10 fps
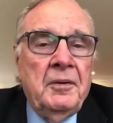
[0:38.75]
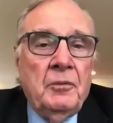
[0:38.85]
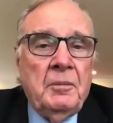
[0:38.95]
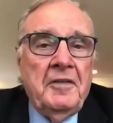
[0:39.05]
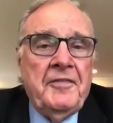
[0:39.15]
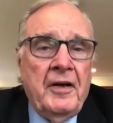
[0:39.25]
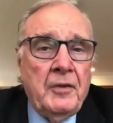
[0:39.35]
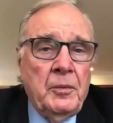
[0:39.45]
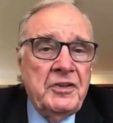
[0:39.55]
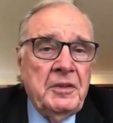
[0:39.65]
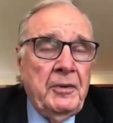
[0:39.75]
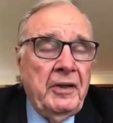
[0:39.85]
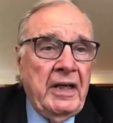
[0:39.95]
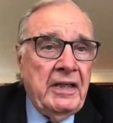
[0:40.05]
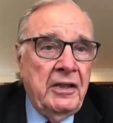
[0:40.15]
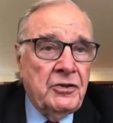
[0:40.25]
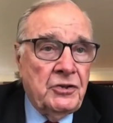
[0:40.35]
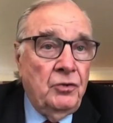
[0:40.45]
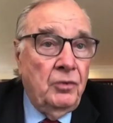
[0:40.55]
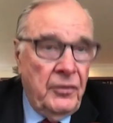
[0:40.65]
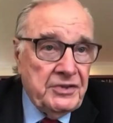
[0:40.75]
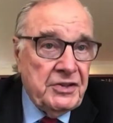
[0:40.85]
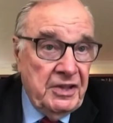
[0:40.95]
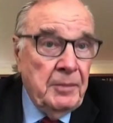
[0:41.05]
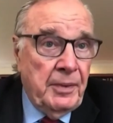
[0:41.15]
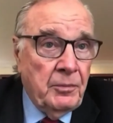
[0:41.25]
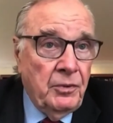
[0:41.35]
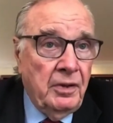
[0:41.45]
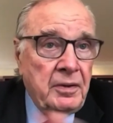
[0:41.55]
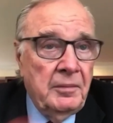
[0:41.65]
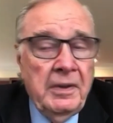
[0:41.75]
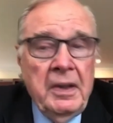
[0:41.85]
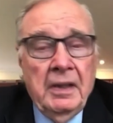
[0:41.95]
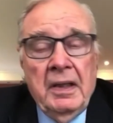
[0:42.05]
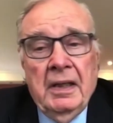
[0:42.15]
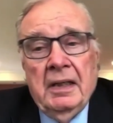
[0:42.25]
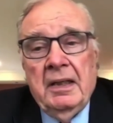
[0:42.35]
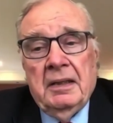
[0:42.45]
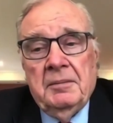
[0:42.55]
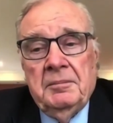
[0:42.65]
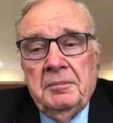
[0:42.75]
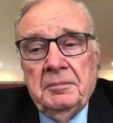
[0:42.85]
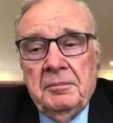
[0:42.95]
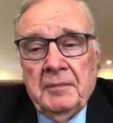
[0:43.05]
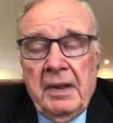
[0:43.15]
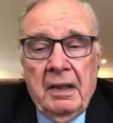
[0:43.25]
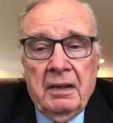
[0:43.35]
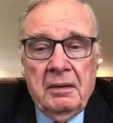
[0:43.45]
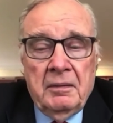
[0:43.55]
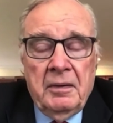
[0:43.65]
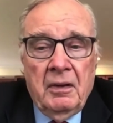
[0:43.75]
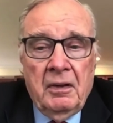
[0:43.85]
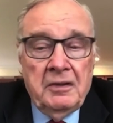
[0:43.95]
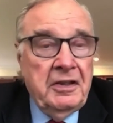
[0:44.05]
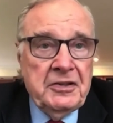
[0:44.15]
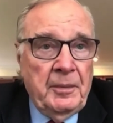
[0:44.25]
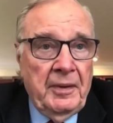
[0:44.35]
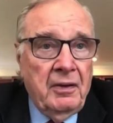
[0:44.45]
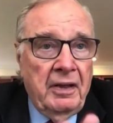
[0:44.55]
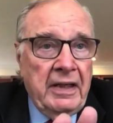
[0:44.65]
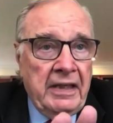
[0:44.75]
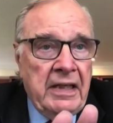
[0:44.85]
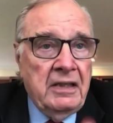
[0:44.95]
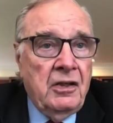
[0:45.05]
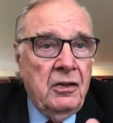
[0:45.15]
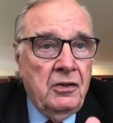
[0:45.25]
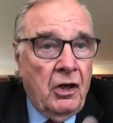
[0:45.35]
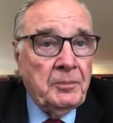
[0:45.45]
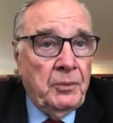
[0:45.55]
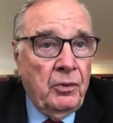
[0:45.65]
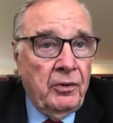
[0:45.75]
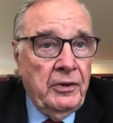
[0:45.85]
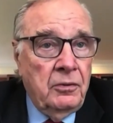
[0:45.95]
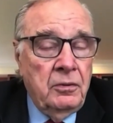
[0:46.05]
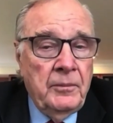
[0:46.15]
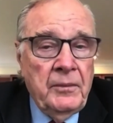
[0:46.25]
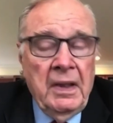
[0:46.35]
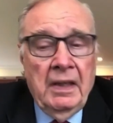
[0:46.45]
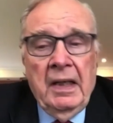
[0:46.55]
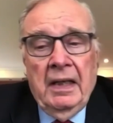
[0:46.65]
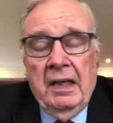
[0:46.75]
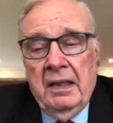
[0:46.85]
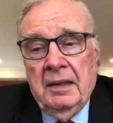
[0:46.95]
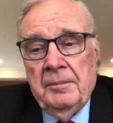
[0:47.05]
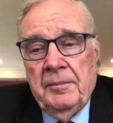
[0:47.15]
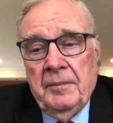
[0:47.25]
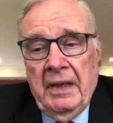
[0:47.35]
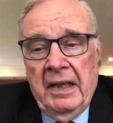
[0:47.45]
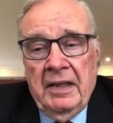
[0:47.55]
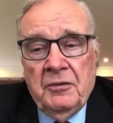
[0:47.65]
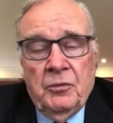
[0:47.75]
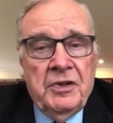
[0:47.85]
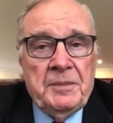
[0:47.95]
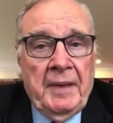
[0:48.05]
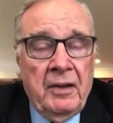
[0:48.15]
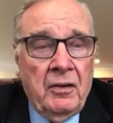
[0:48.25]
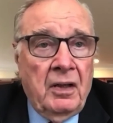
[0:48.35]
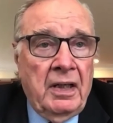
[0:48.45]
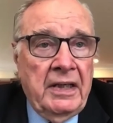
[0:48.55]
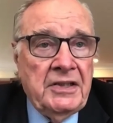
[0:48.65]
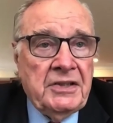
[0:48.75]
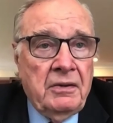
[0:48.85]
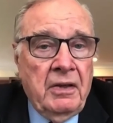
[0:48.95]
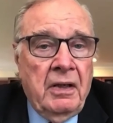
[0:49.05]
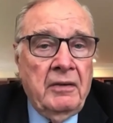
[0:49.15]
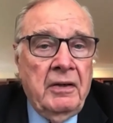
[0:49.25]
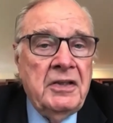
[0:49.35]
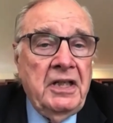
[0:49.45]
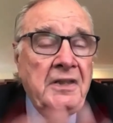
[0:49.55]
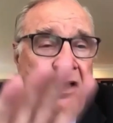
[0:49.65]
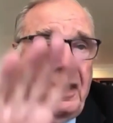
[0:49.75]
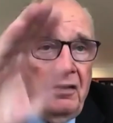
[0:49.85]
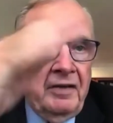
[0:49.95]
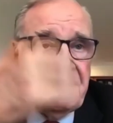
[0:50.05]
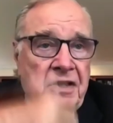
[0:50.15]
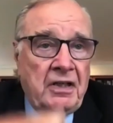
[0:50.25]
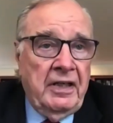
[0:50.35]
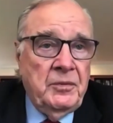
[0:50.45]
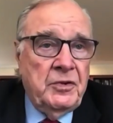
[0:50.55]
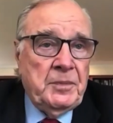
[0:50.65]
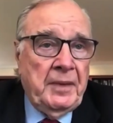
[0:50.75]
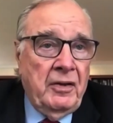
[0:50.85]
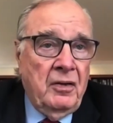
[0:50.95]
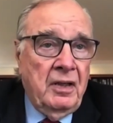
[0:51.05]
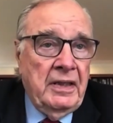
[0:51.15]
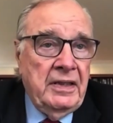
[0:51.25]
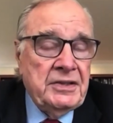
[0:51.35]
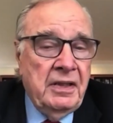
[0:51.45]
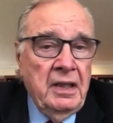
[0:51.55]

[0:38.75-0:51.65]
when my father was about eight years old, this is in Pembroke, um, uh, on Isabella, he caught polio um, and was paralyzed. Uh, his entire left side was paralyzed.